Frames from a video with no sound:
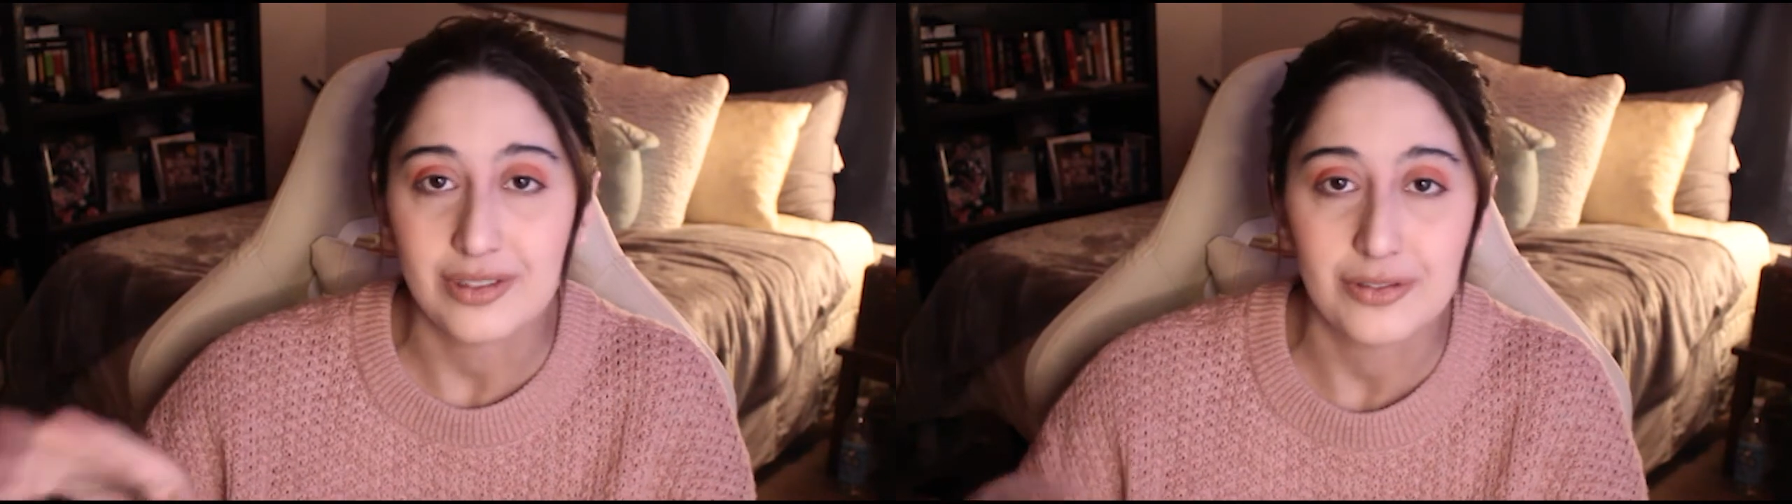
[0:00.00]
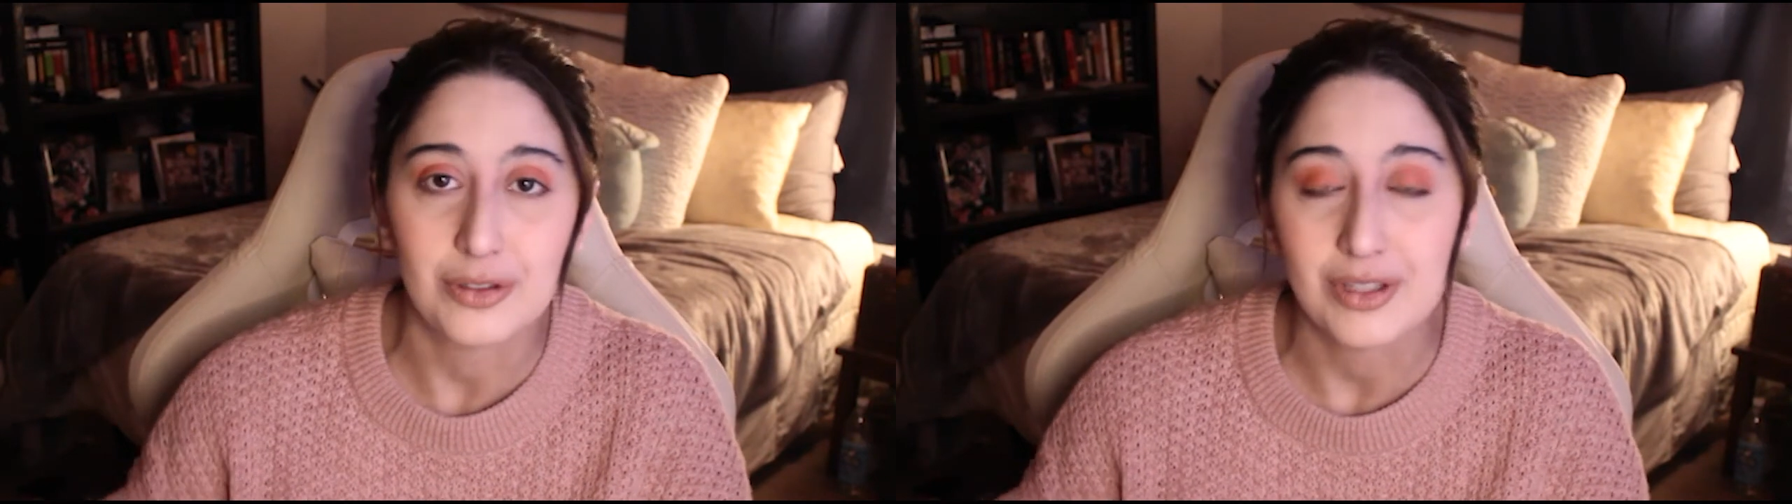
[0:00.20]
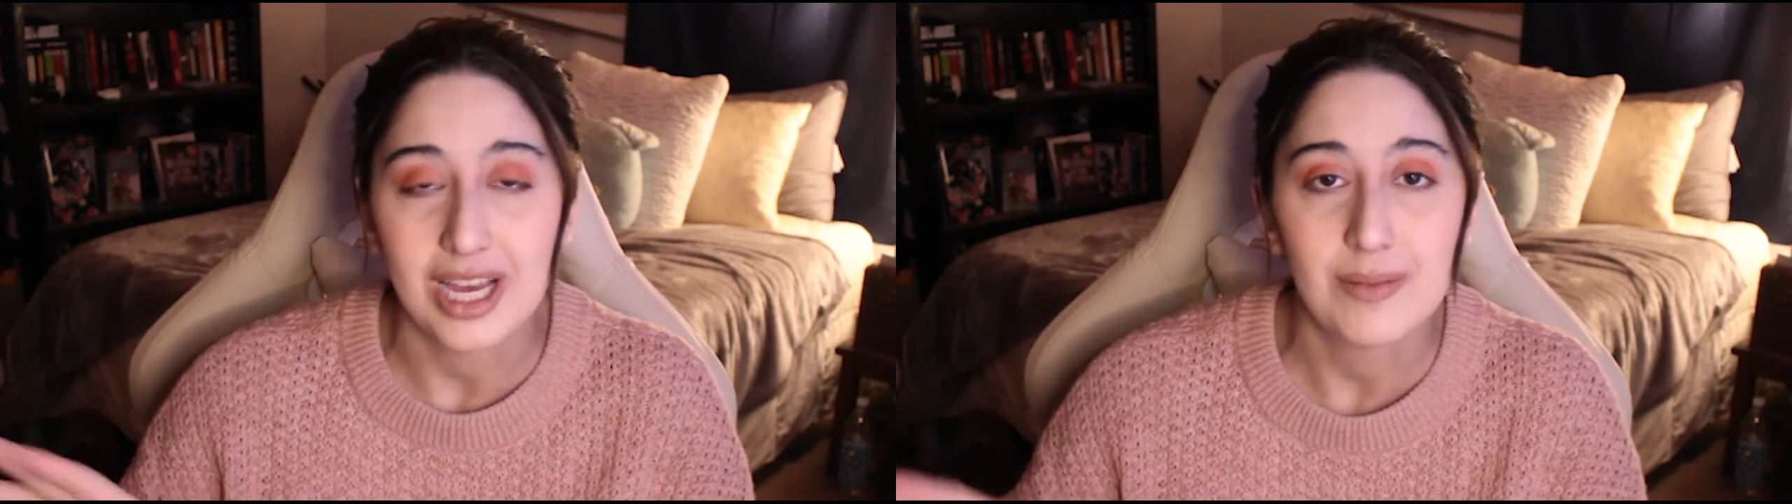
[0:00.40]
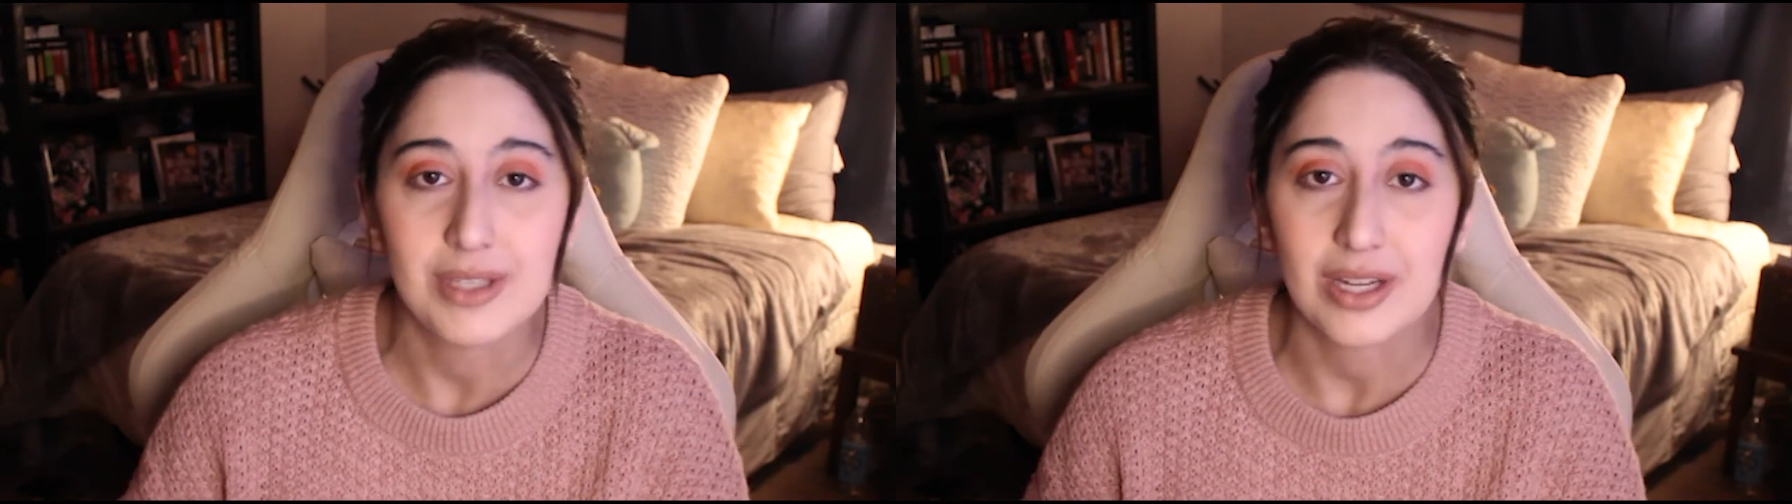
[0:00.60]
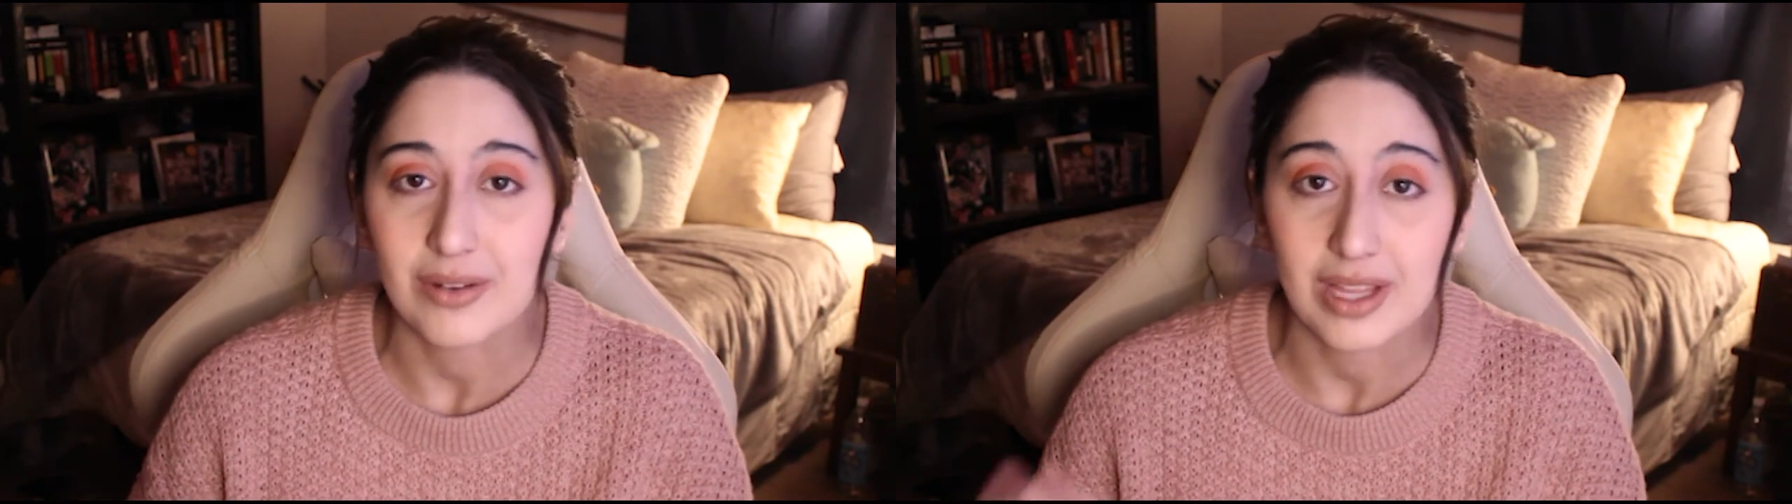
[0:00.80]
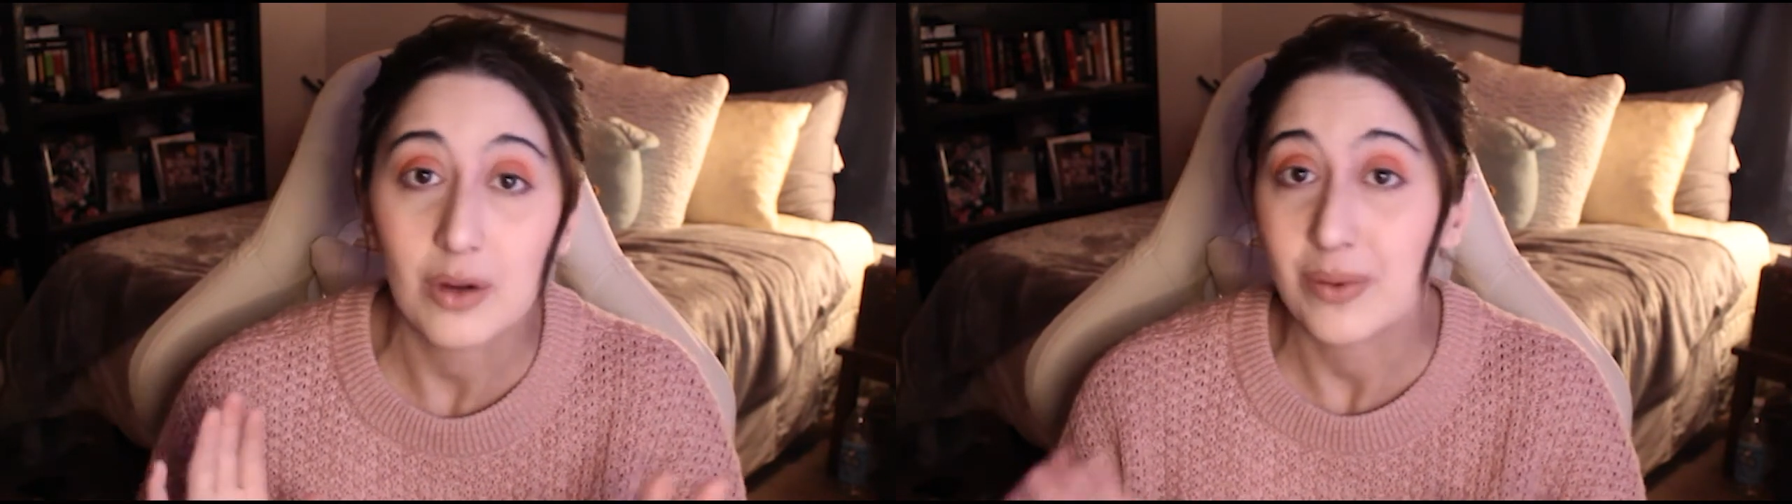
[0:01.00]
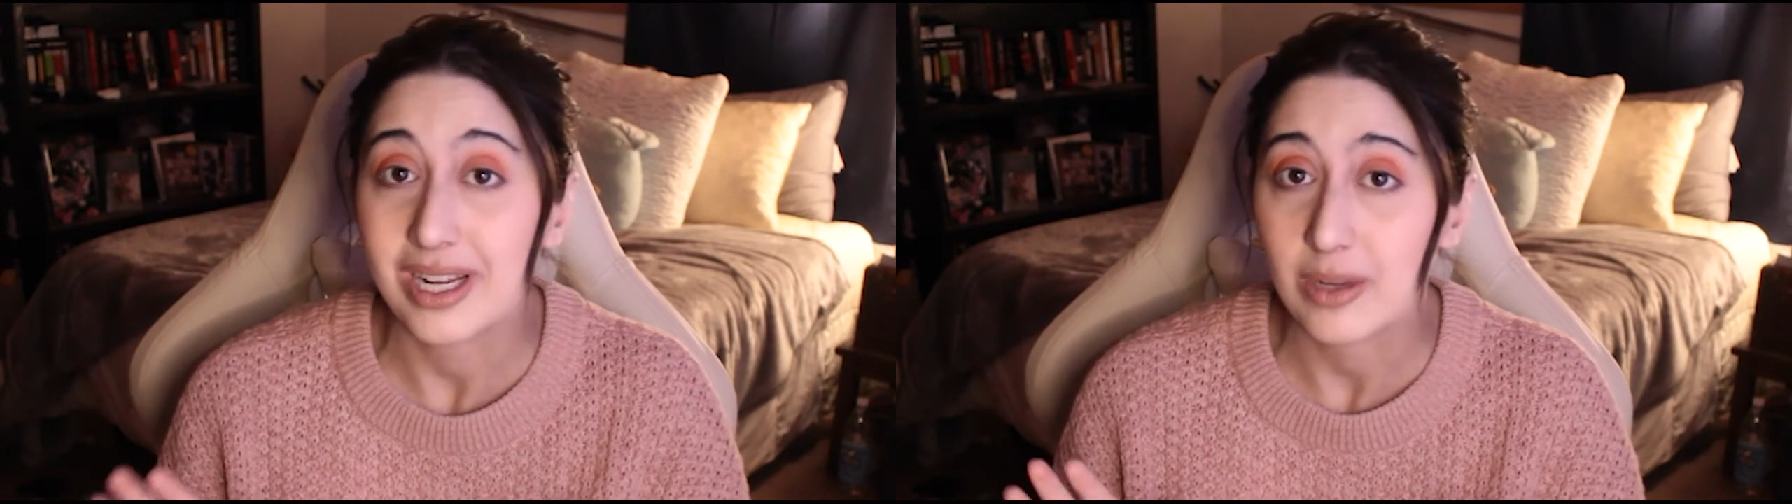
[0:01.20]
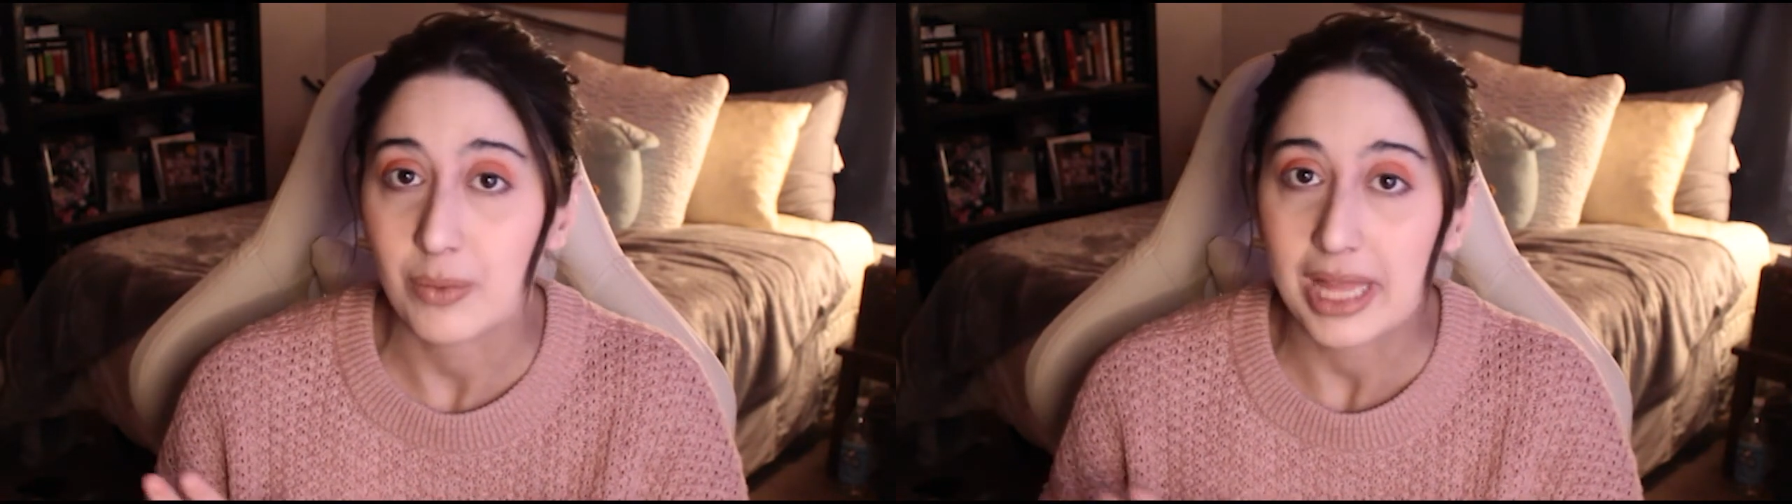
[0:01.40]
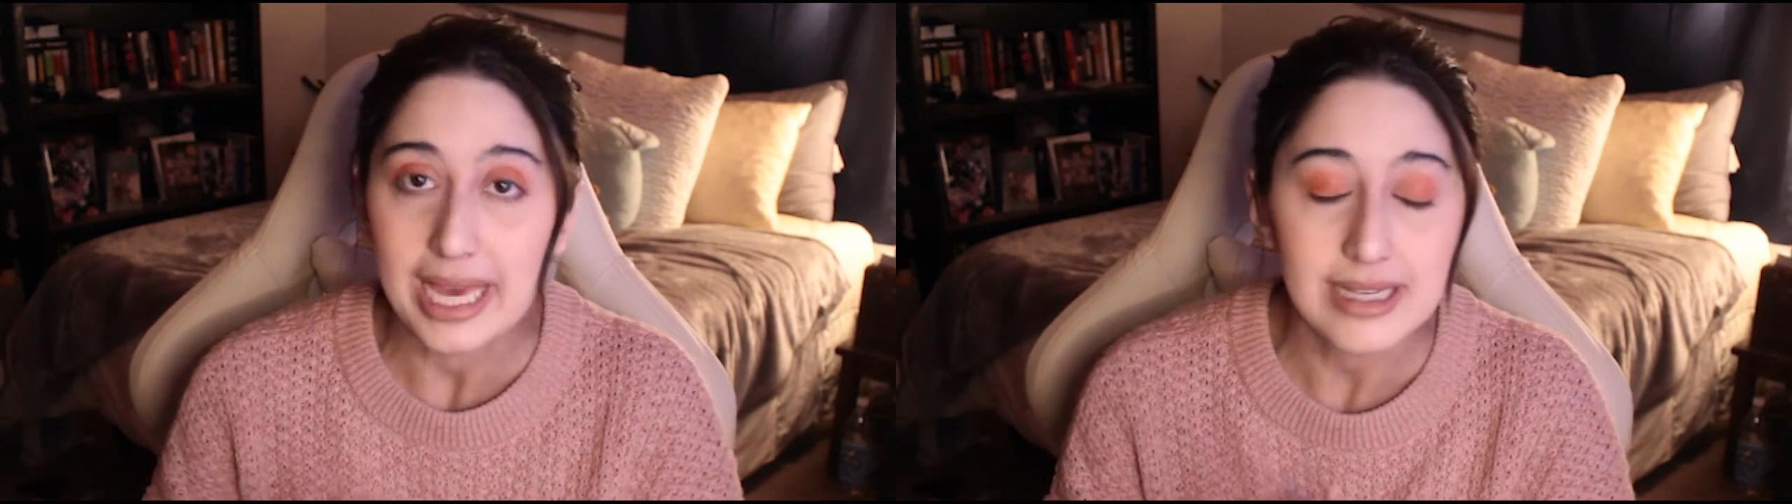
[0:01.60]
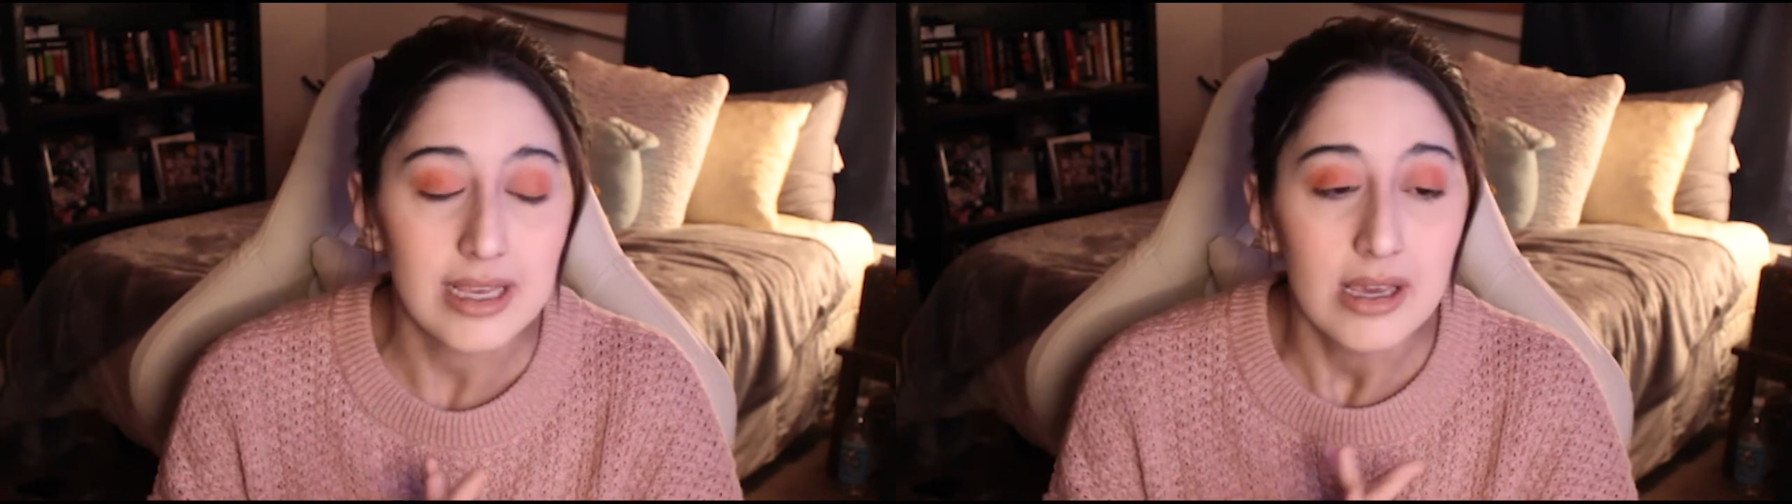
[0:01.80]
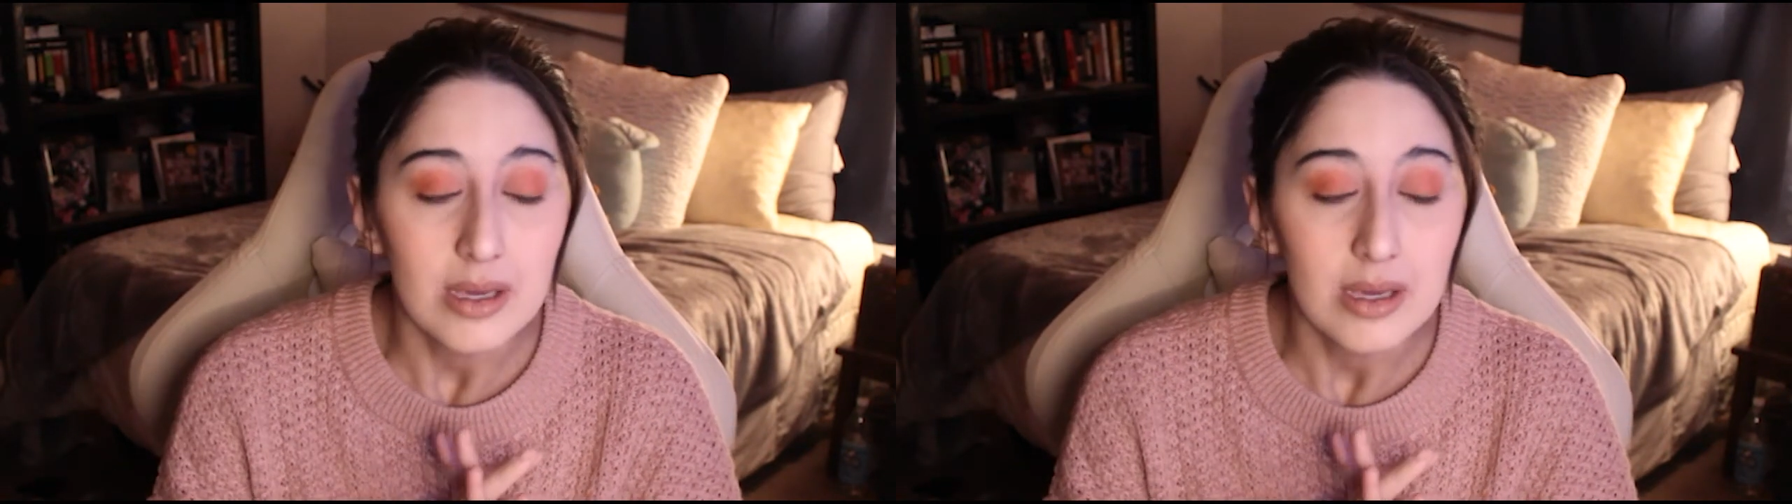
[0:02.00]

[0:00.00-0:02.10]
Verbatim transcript: few times here and there when i can relax